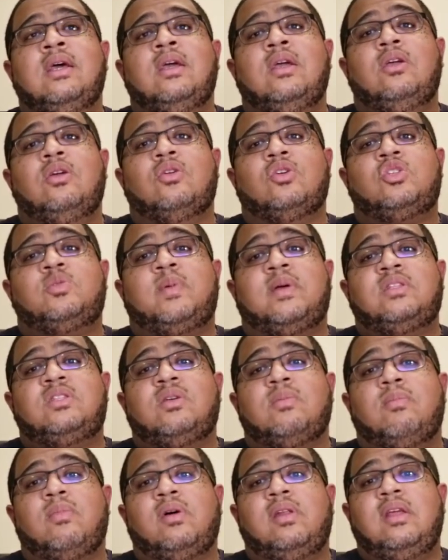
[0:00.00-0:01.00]
you know, spend
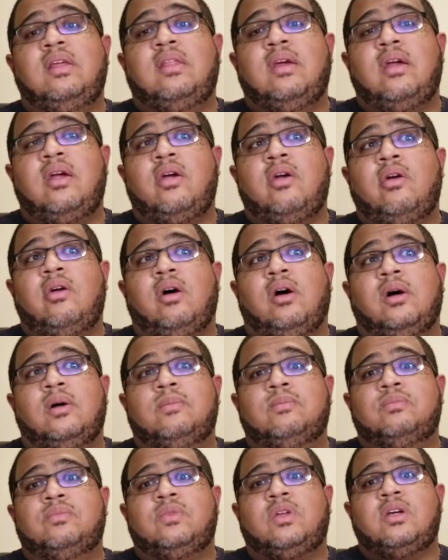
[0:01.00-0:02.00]
some money there.
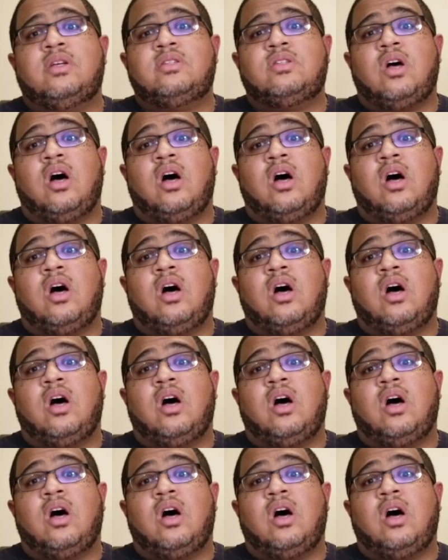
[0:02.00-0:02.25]
Because